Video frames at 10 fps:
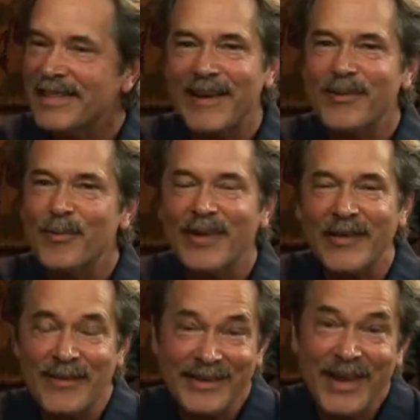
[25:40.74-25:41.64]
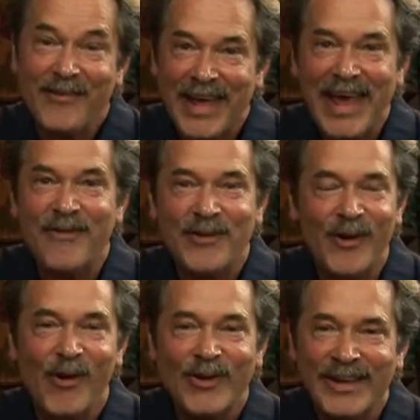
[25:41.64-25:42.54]
that's the beauty. If an
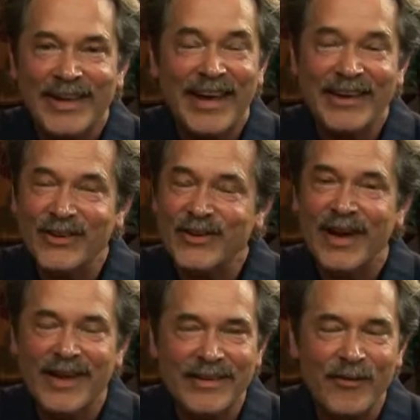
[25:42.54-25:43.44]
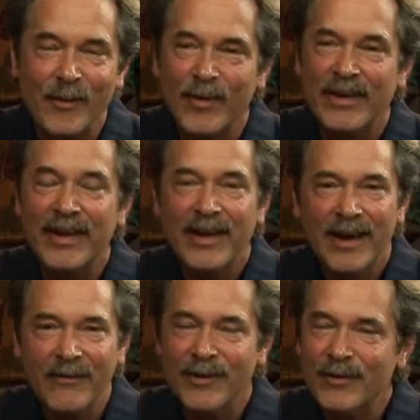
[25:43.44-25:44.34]
11-and-a-half-year-old can get it, you guys, every one
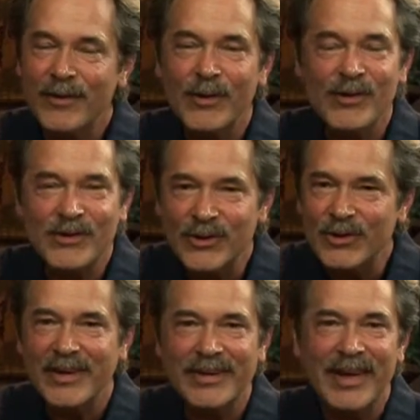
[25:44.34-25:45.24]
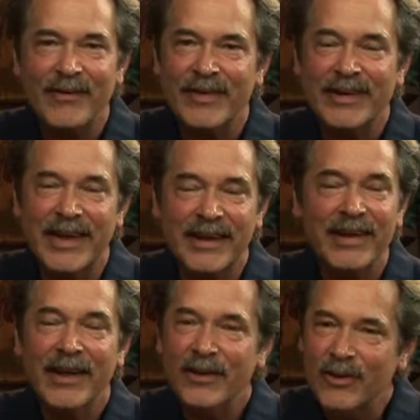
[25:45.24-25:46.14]
of you viewers, you can definitely get it.
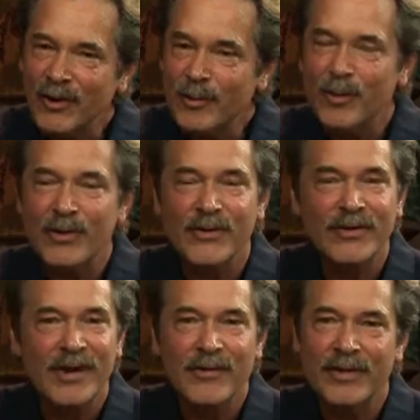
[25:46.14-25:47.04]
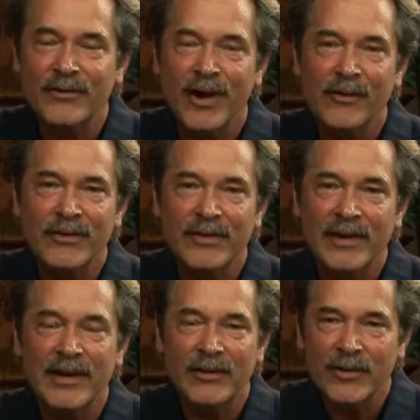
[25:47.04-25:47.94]
You can put yourself in the driver's
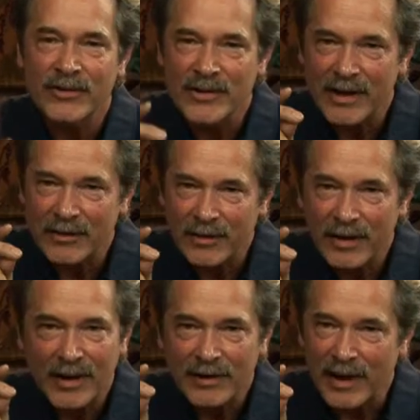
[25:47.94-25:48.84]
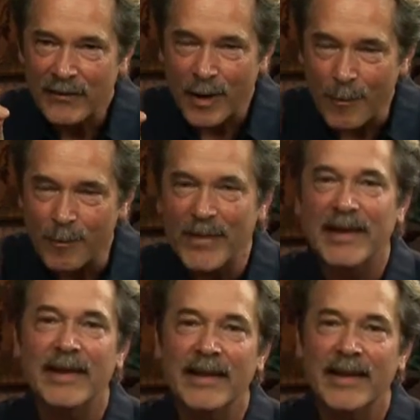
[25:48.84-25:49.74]
seat, and you can change your life
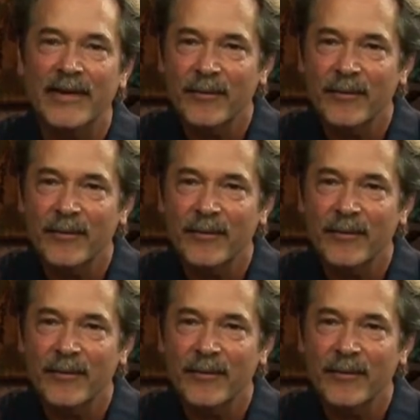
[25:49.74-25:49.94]
immediately.